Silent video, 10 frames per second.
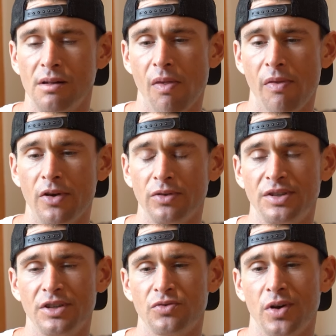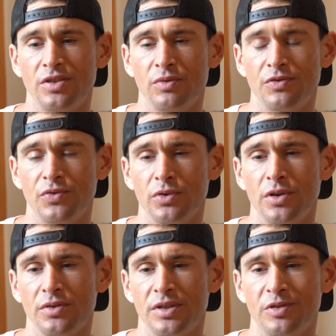the only situation which
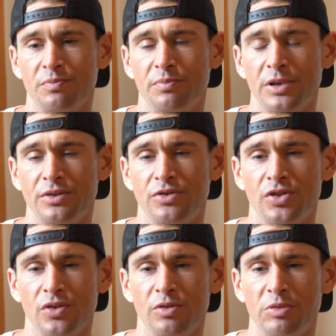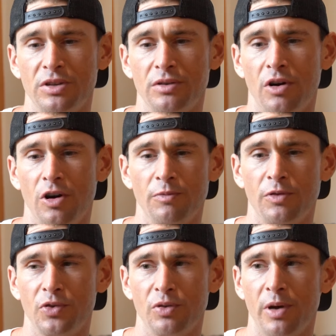fructose has been shown to be harmful
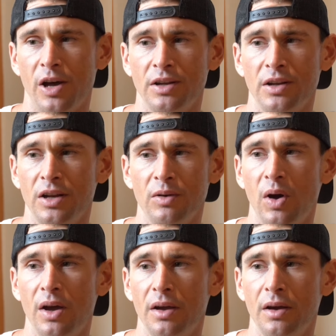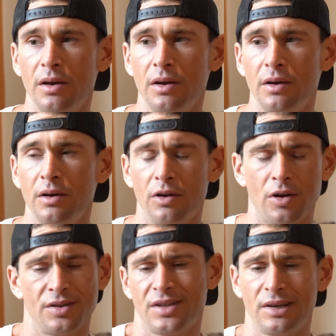for the body in any way or
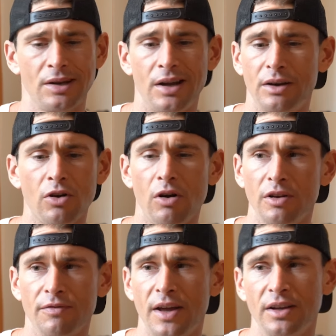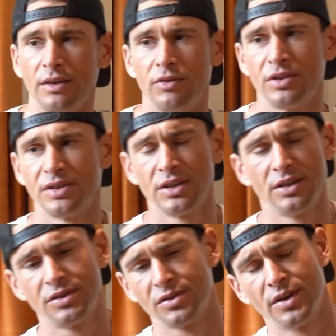cause like non-alcoholic fatty liver
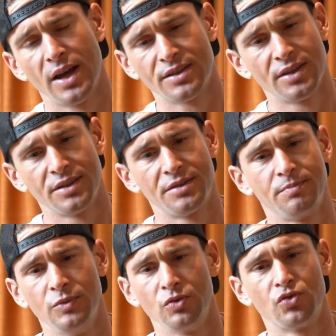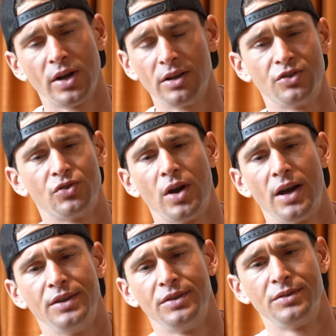disease or excess you know,
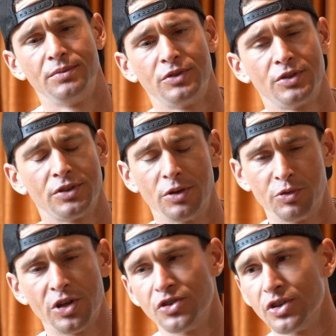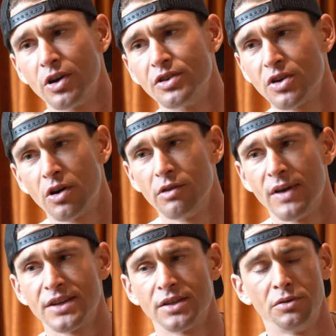triglycerides, which could potentially cause
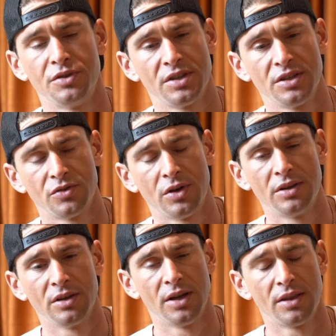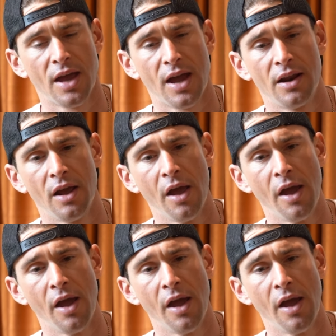cardiovascular disease or anything like that,